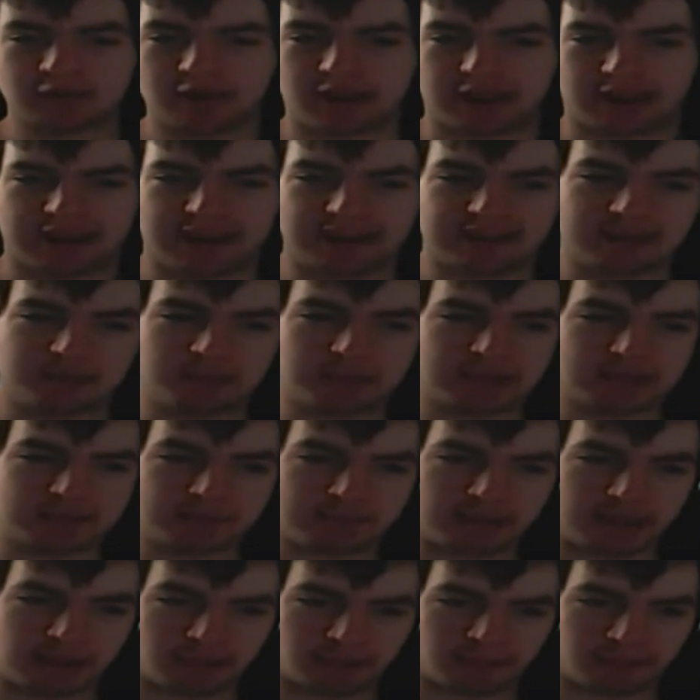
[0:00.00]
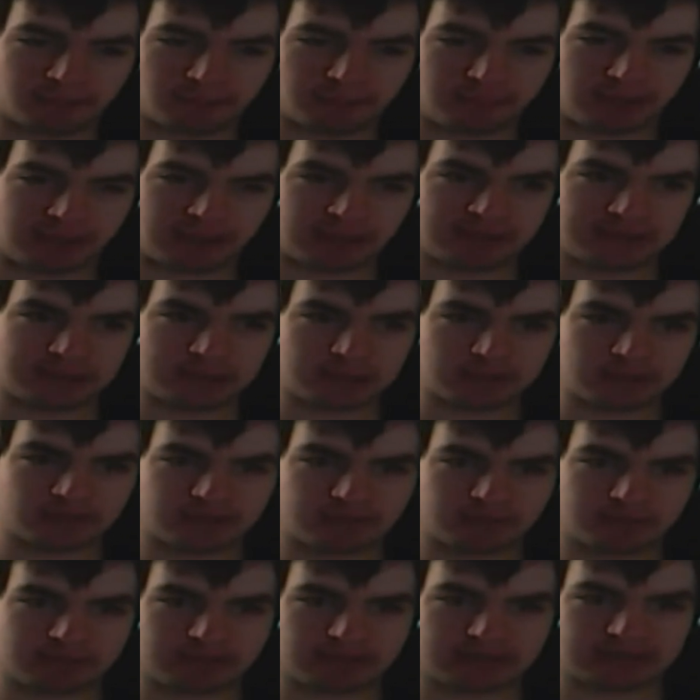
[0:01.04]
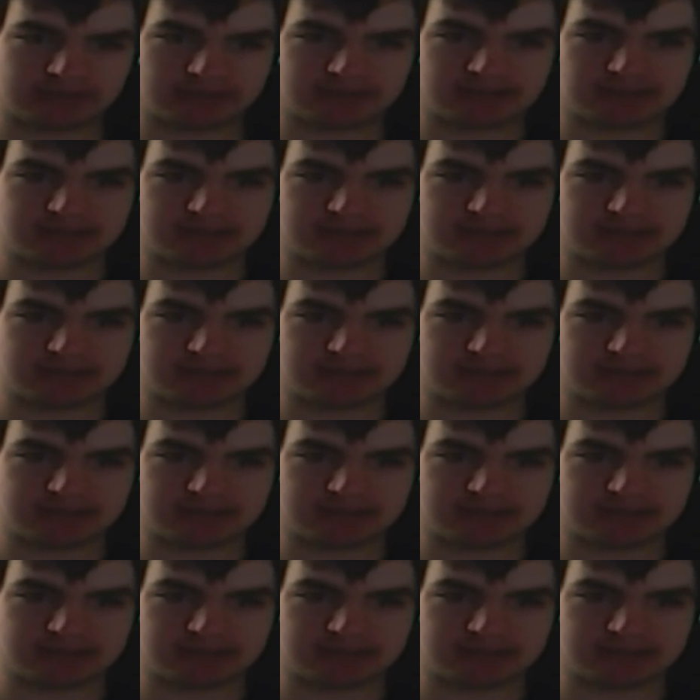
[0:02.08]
I hate to be the bearer of bad news, but